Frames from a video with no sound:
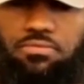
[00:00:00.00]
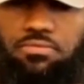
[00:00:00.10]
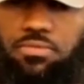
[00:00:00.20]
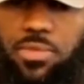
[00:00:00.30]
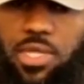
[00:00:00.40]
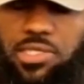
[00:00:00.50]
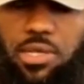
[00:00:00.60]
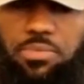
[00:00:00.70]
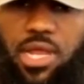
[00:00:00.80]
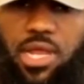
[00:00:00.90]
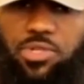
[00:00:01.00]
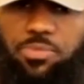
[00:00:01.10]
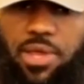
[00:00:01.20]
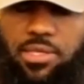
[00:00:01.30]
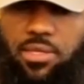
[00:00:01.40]
that's something I
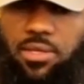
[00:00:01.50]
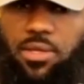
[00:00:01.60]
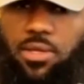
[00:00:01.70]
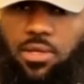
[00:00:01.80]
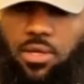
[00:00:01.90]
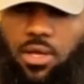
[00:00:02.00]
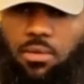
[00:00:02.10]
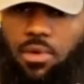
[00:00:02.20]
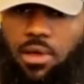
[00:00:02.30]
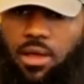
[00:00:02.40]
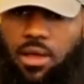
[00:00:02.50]
respect out